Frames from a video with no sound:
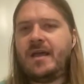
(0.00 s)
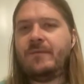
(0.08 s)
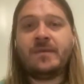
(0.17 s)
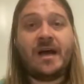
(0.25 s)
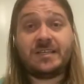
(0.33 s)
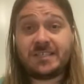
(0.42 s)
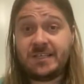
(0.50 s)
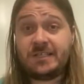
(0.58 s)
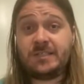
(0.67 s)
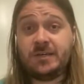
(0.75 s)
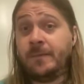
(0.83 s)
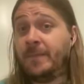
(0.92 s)
Not just
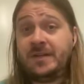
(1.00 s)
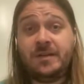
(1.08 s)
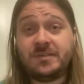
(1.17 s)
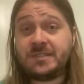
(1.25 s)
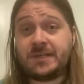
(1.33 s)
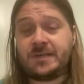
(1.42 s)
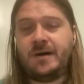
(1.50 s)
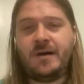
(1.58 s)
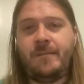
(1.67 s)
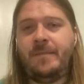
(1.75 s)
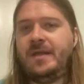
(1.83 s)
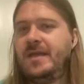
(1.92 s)
this year, but years to
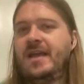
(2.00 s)
come.